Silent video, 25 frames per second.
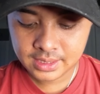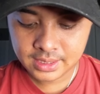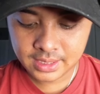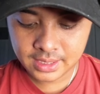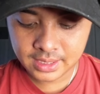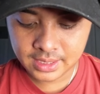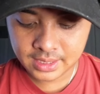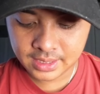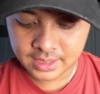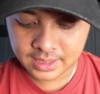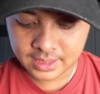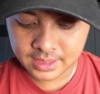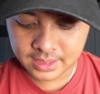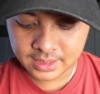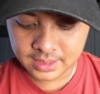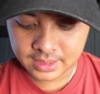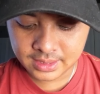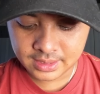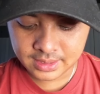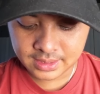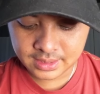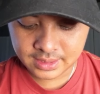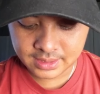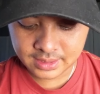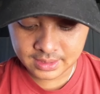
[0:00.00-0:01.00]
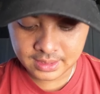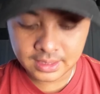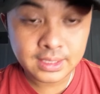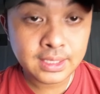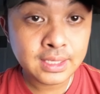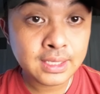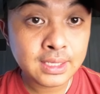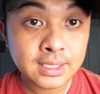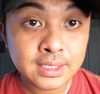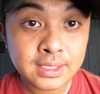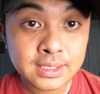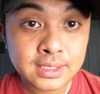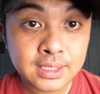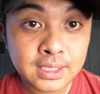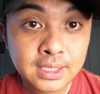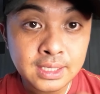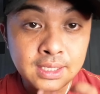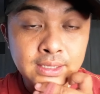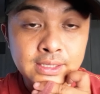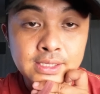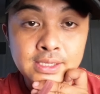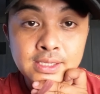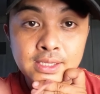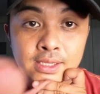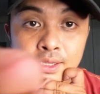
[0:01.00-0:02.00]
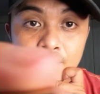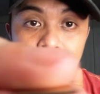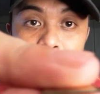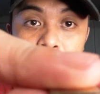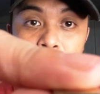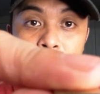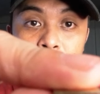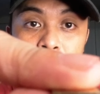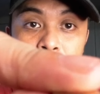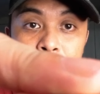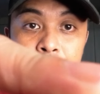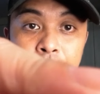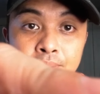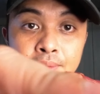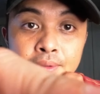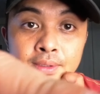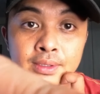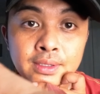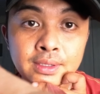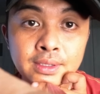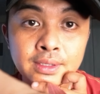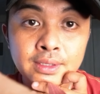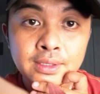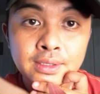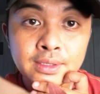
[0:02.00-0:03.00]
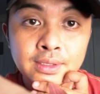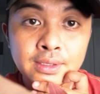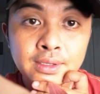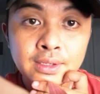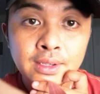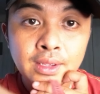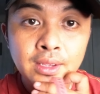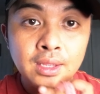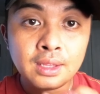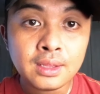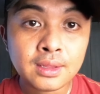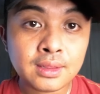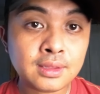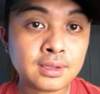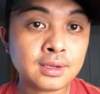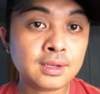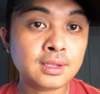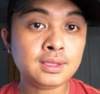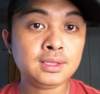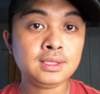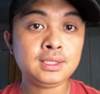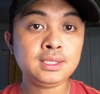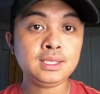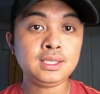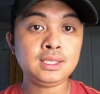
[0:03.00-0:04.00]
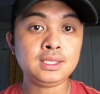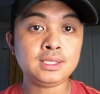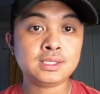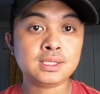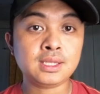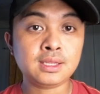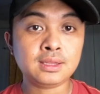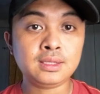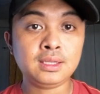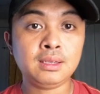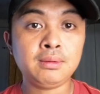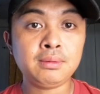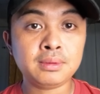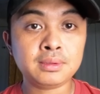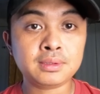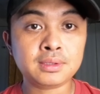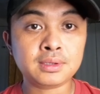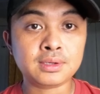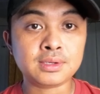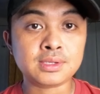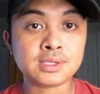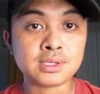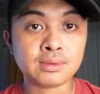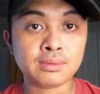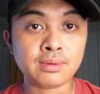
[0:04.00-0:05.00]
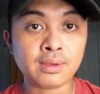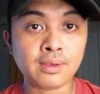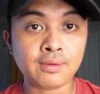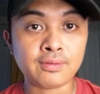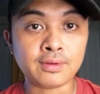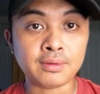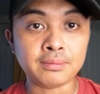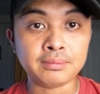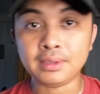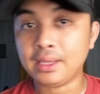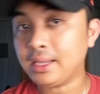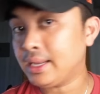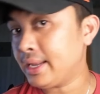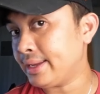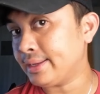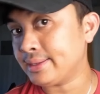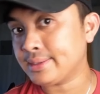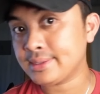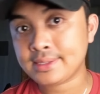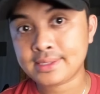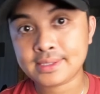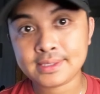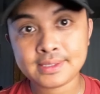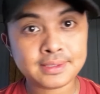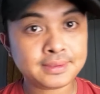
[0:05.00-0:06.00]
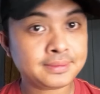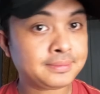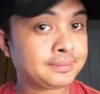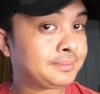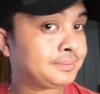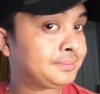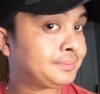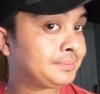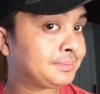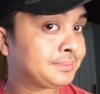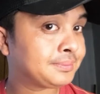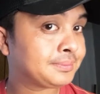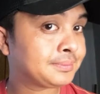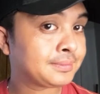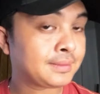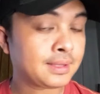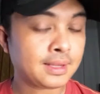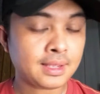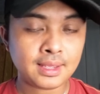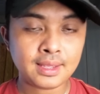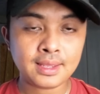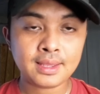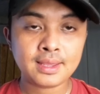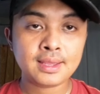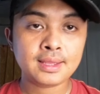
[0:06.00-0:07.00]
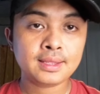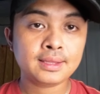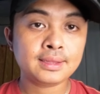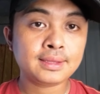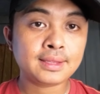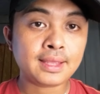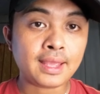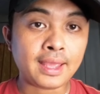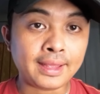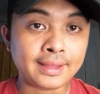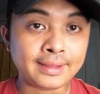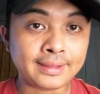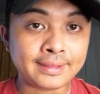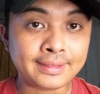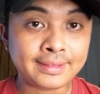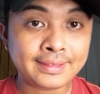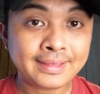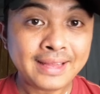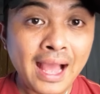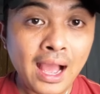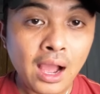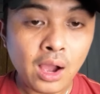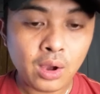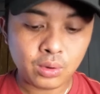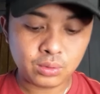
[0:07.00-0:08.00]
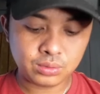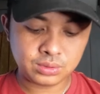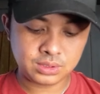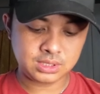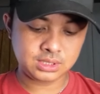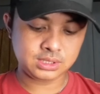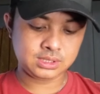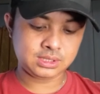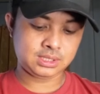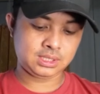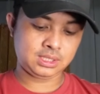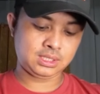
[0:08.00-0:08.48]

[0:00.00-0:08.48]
and this is 30 centimeters away from the lens. And now this